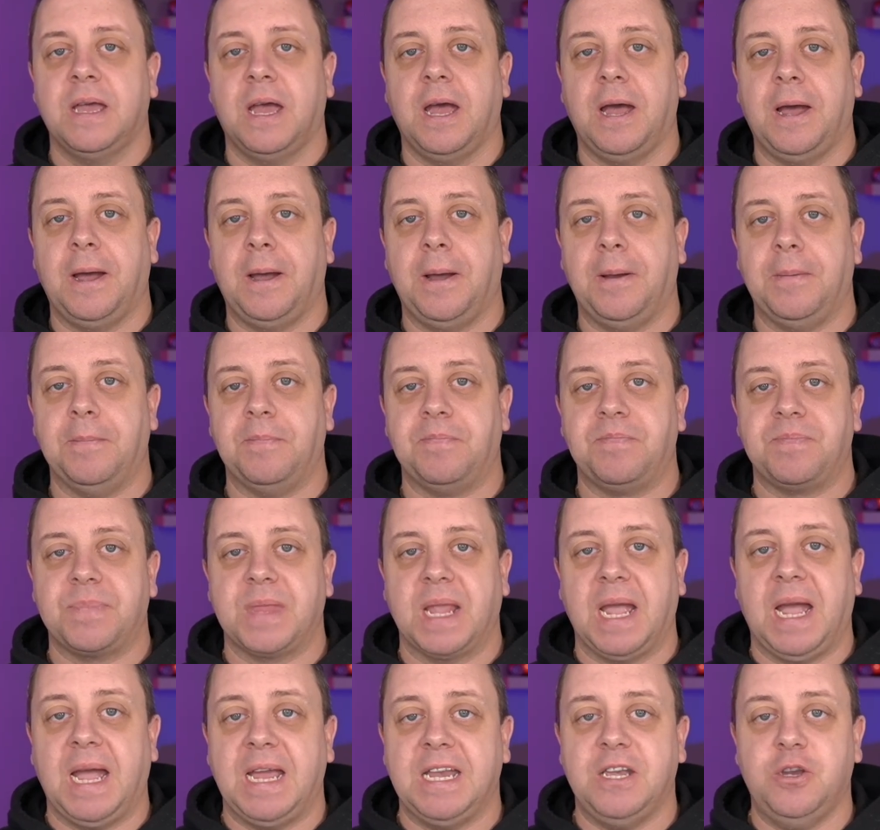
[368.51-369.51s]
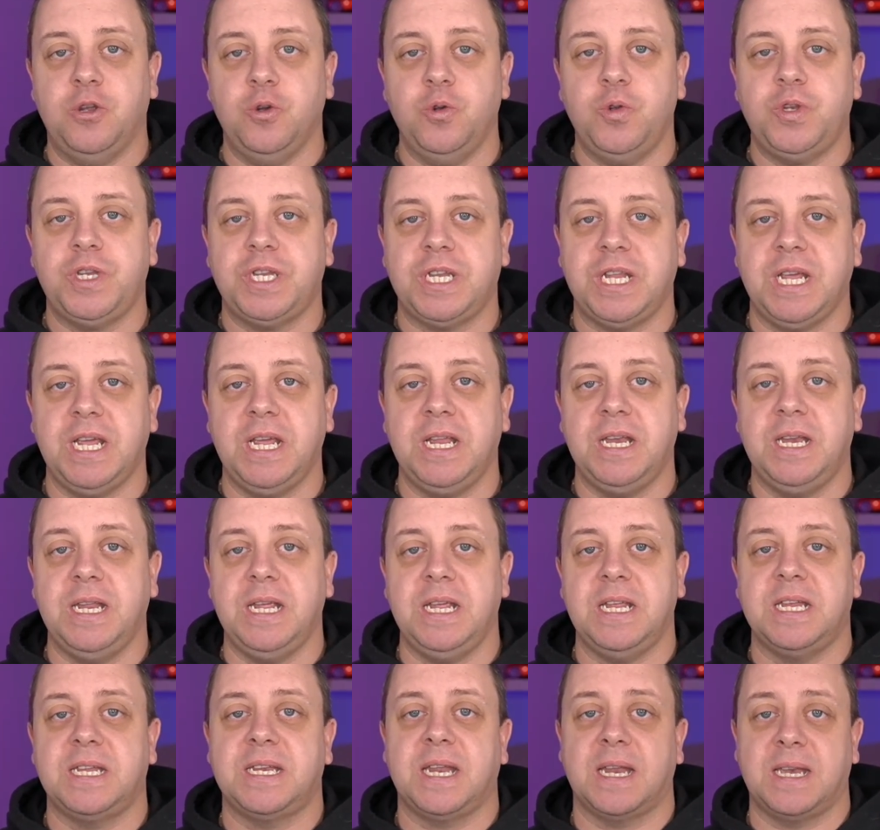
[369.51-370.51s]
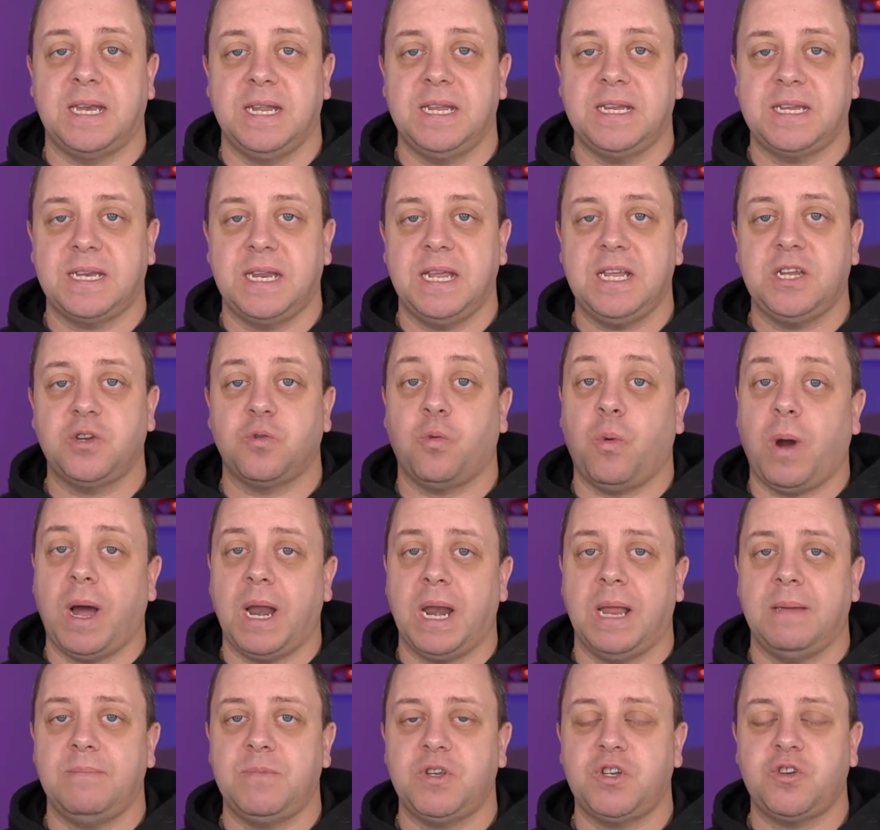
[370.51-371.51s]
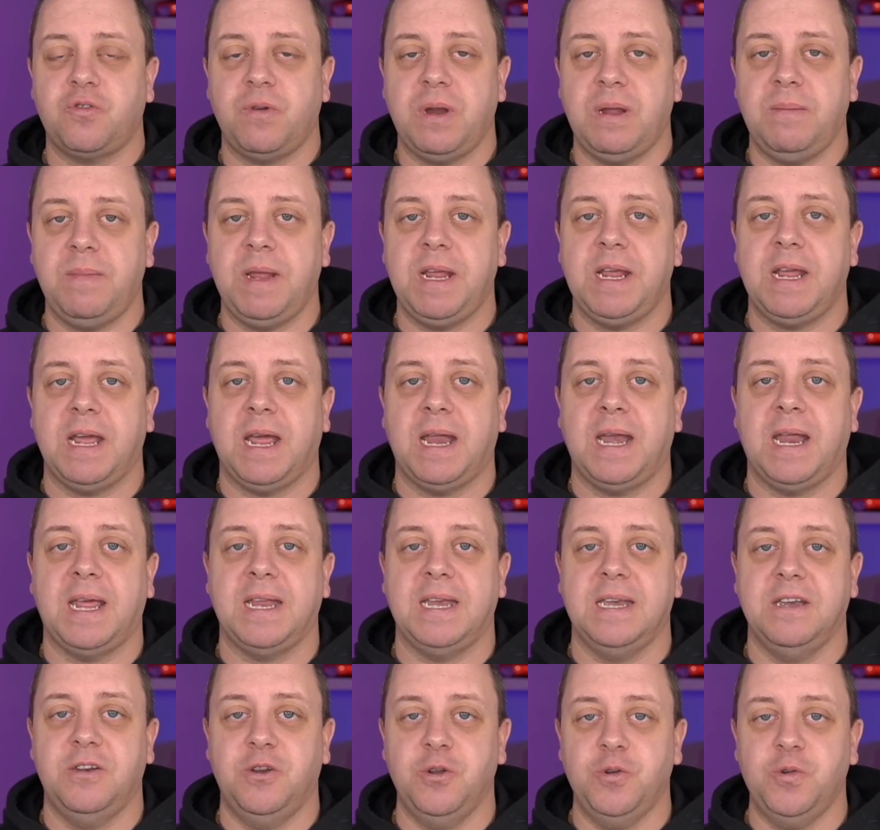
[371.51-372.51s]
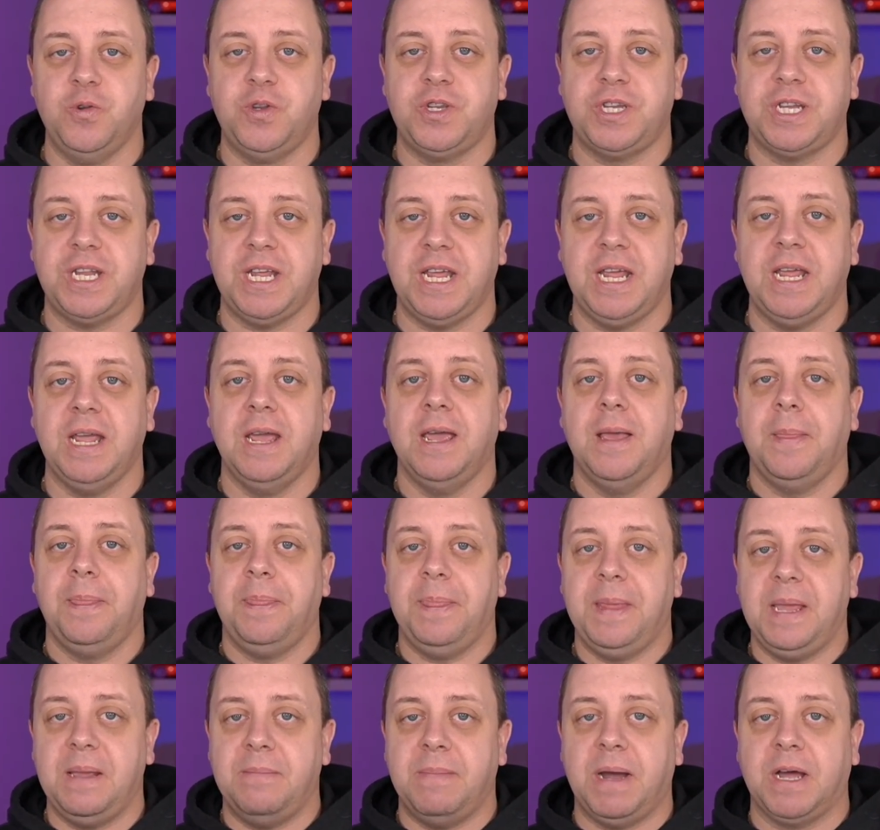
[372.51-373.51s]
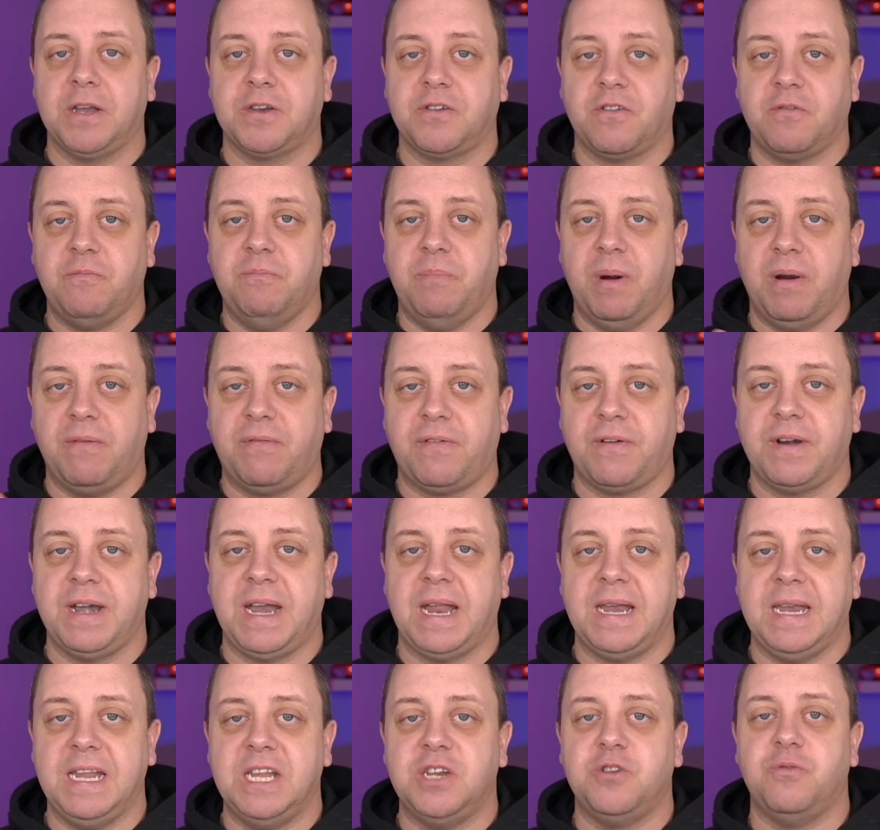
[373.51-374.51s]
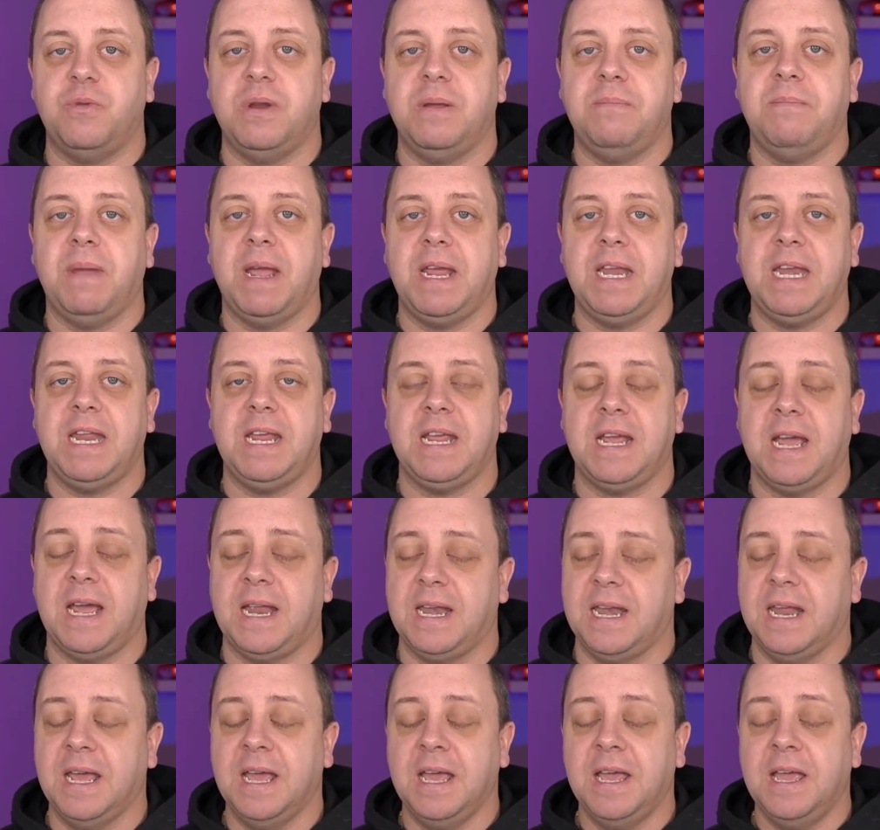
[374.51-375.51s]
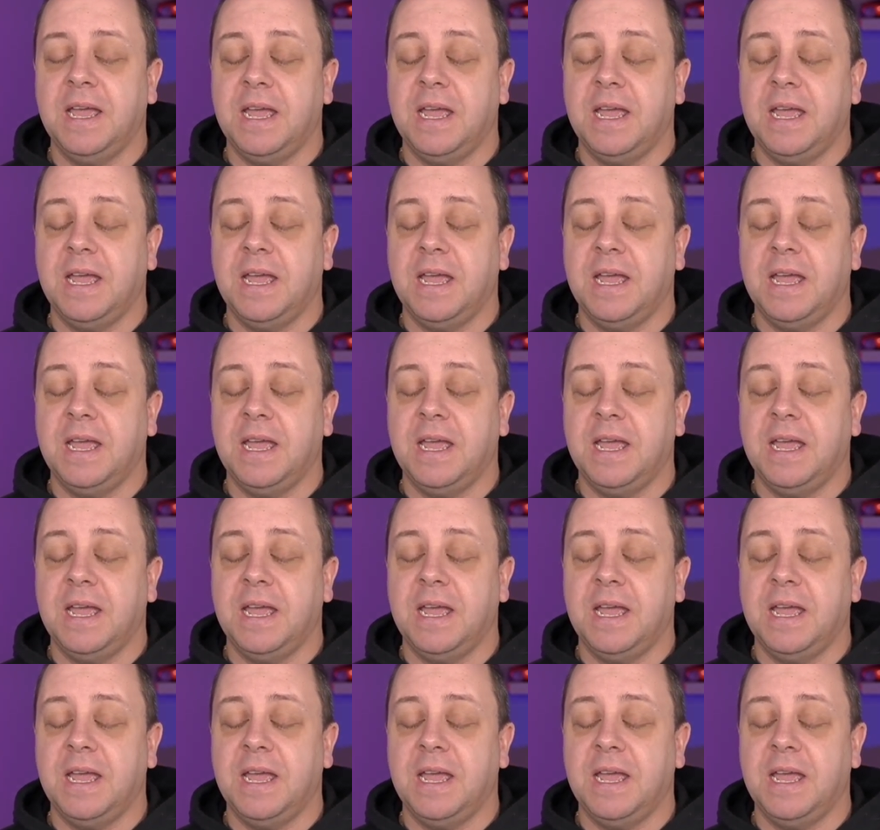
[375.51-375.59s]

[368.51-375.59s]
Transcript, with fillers: um, I do see the statistics while I'm streaming and I do see the amount of buffer that is remaining and